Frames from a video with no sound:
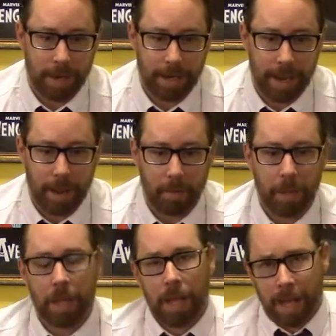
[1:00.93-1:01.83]
right now.
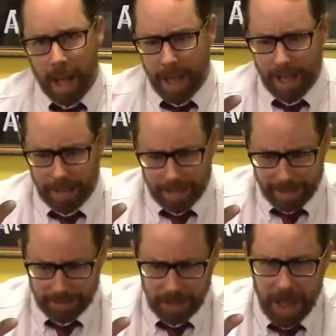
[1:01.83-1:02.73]

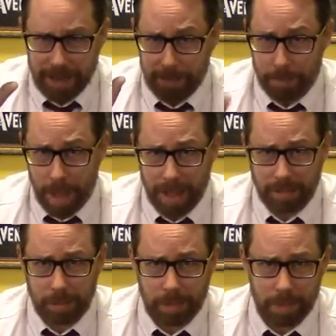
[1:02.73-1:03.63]
It's not
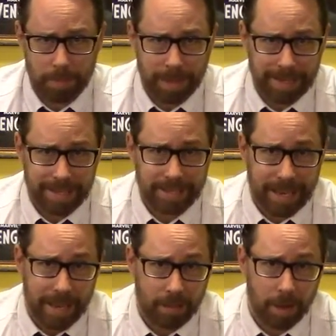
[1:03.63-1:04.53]
impossible, but it is
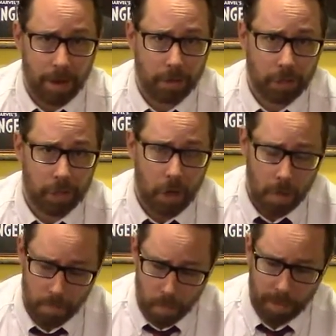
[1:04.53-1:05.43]
a larger,
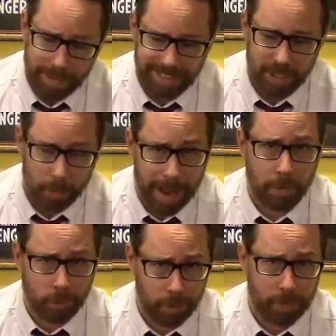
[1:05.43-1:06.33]
more
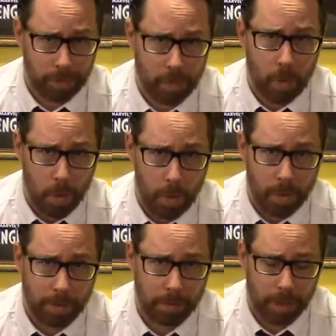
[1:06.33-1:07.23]
insurmountable
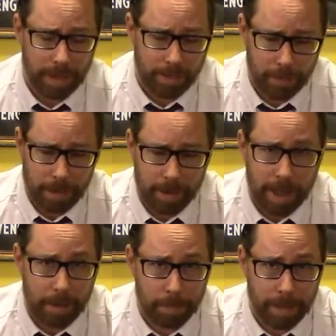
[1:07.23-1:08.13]
goal, trying to figure out
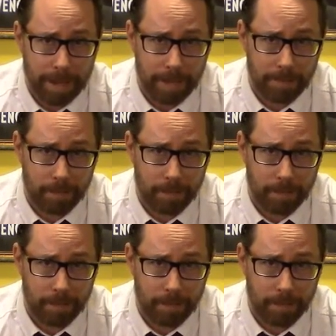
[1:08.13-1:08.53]
how to play it at